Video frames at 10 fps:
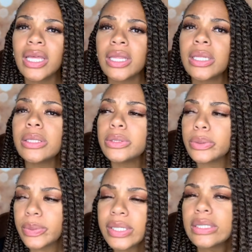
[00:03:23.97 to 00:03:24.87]
There's a
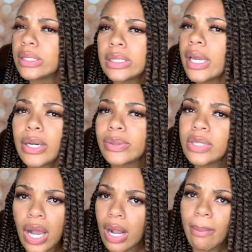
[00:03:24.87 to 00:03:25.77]
reason they don't
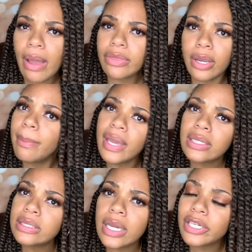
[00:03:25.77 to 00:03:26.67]
talk about their
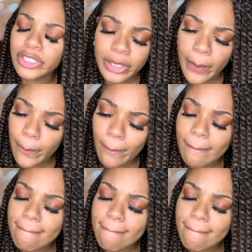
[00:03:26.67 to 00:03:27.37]
pet section.